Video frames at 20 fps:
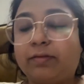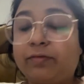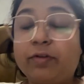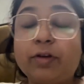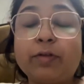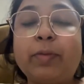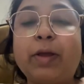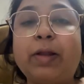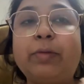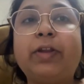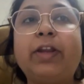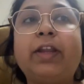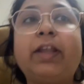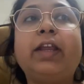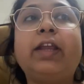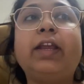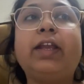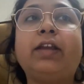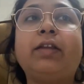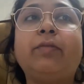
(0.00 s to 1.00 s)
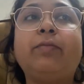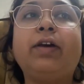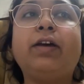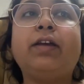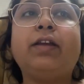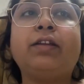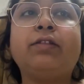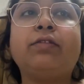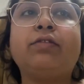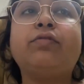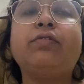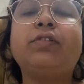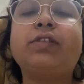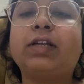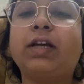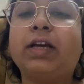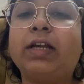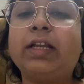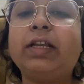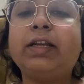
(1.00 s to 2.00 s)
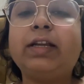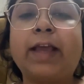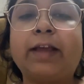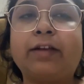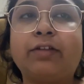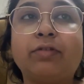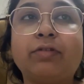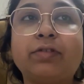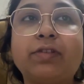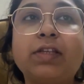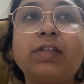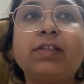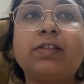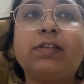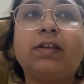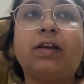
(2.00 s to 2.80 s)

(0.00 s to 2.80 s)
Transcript: for pulmonary edema includes early diagnosis,